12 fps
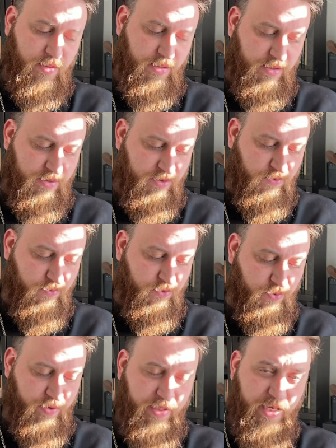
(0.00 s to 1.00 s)
is
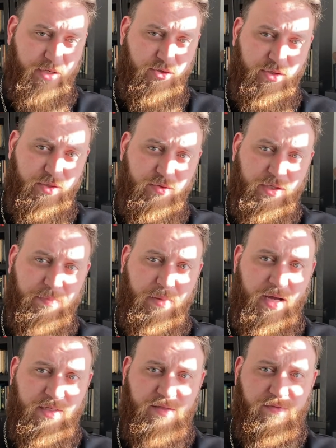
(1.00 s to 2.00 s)
to engage in using
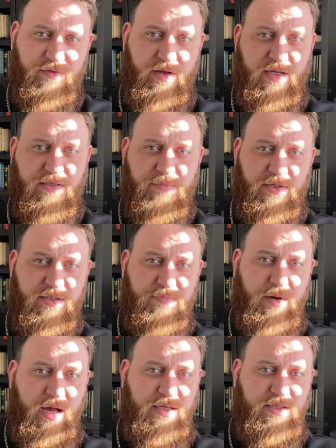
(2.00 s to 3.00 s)
positive thoughts, because
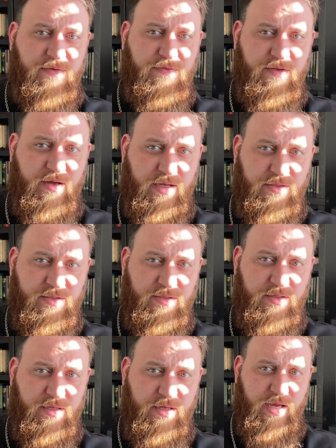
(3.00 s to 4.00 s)
positive
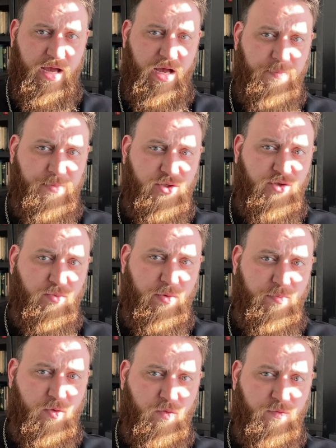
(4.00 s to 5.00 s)
thoughts help us to
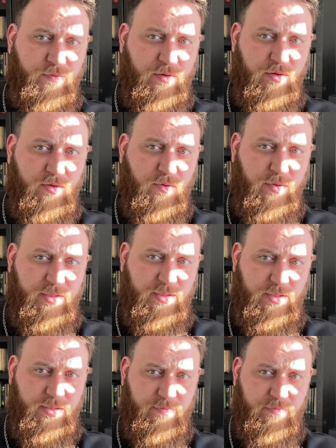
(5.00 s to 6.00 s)
remove
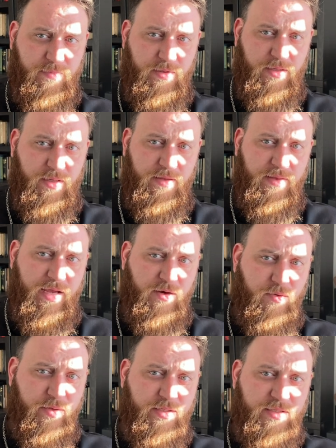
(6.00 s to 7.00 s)
criticism. That
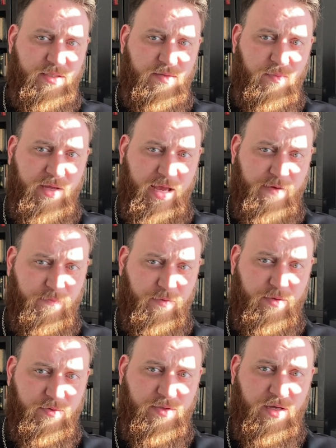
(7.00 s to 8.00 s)
criticism we have for
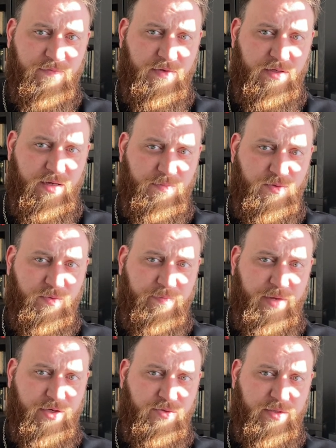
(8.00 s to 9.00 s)
others often comes from
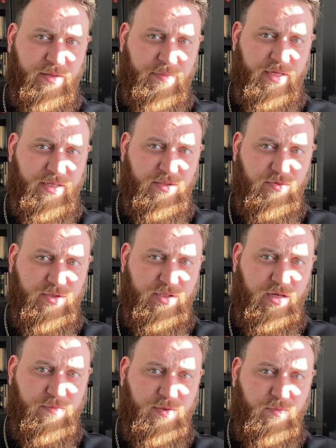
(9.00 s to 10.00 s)
measuring them against
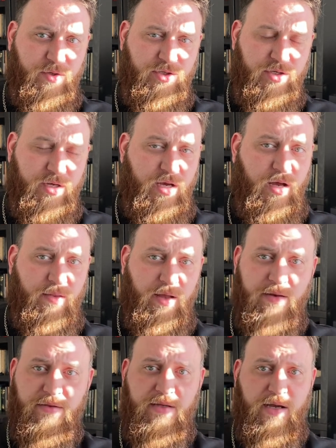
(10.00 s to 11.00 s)
ourselves, in which a
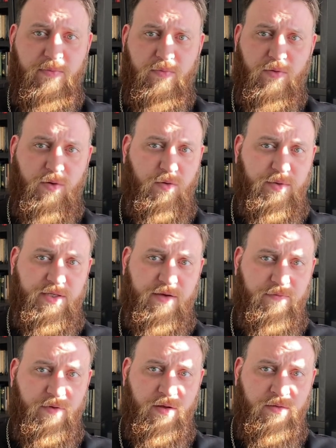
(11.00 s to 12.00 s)
lot of the time we're always
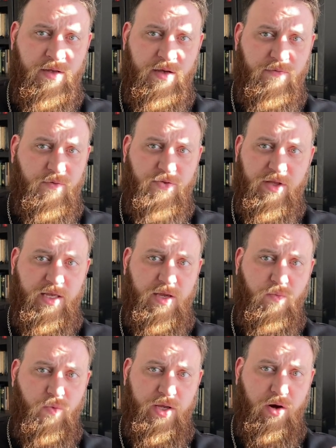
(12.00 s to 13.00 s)
at fault for
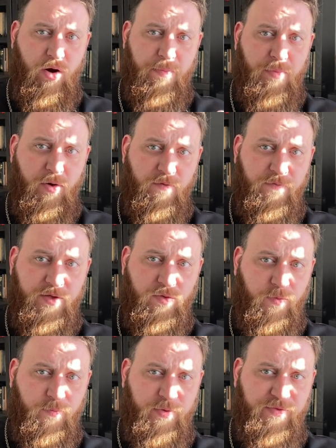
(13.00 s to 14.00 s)
thinking we are perfect
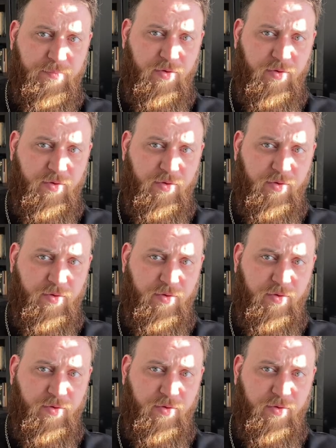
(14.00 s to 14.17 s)
or we've